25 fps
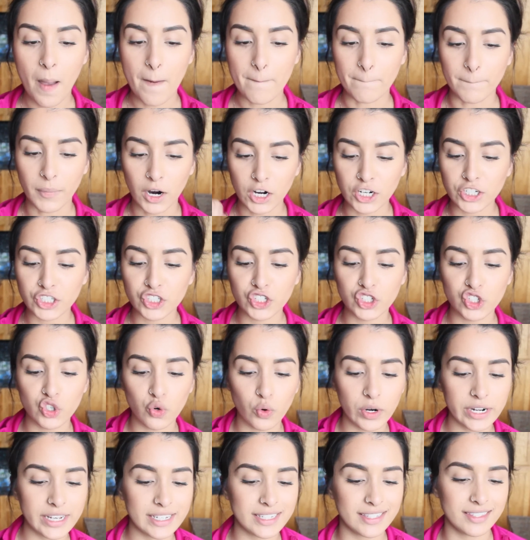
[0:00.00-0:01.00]
March
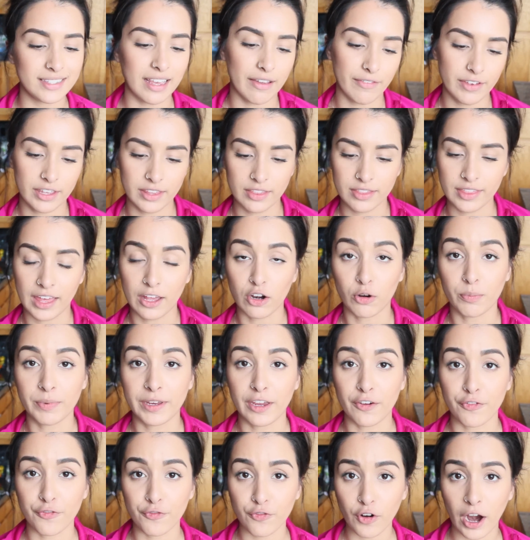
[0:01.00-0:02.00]
27th, that'll be
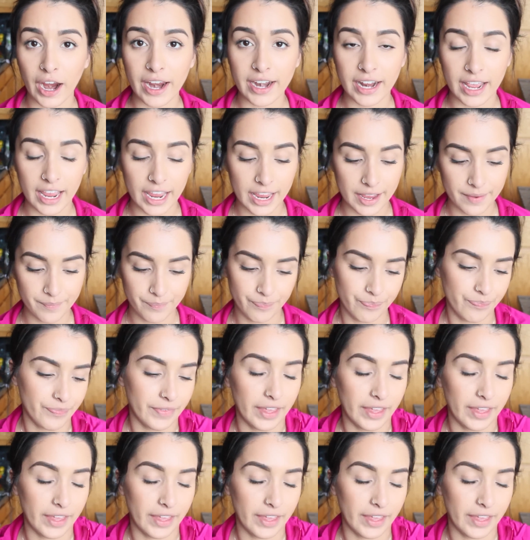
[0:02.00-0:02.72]
a Friday,